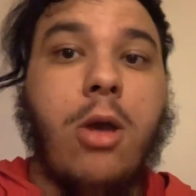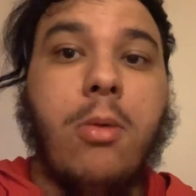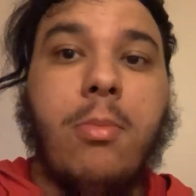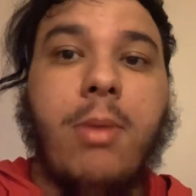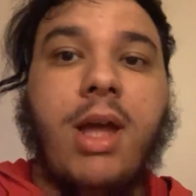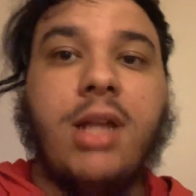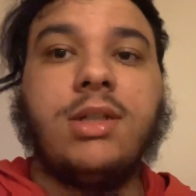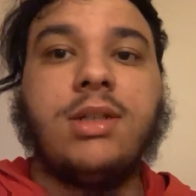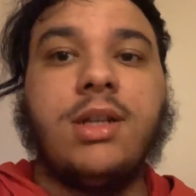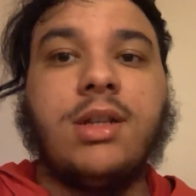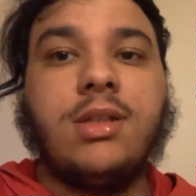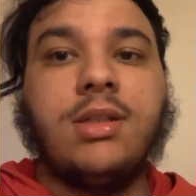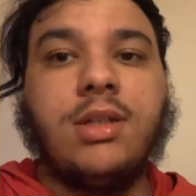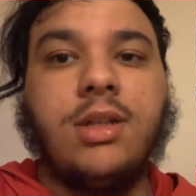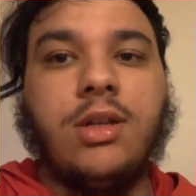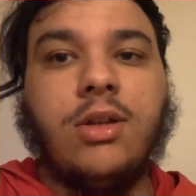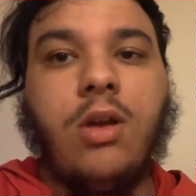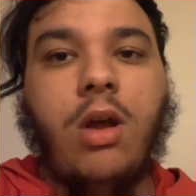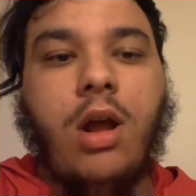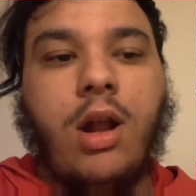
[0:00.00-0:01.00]
Manchester
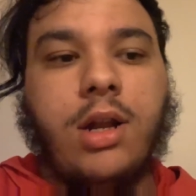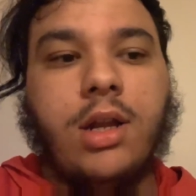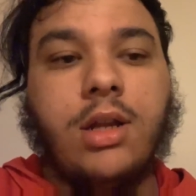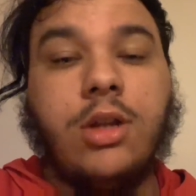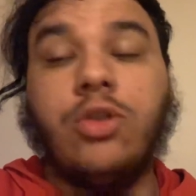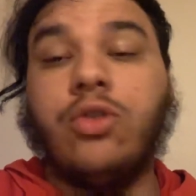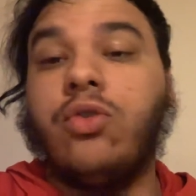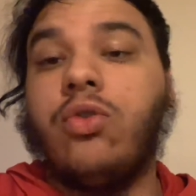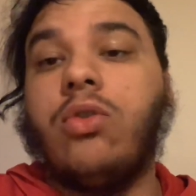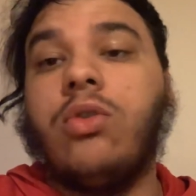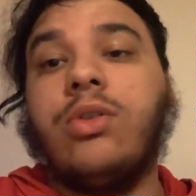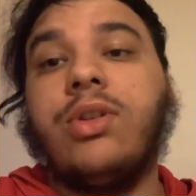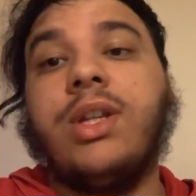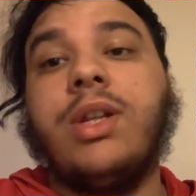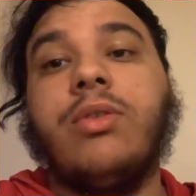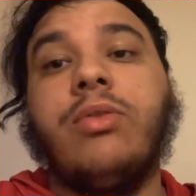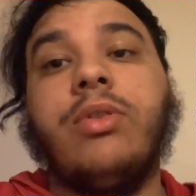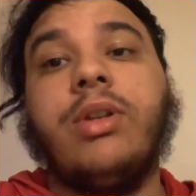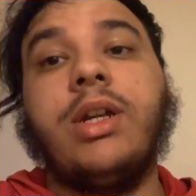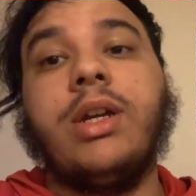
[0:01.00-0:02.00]
United draw
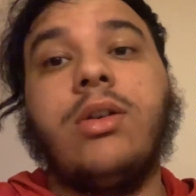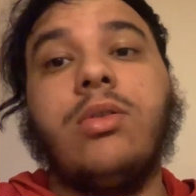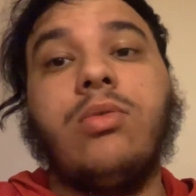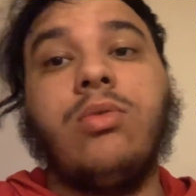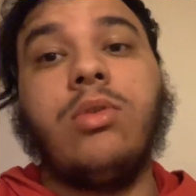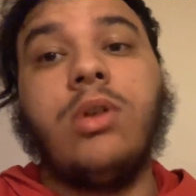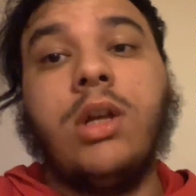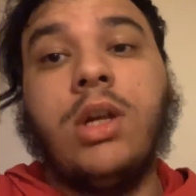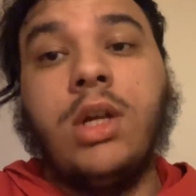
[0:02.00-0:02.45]
0-0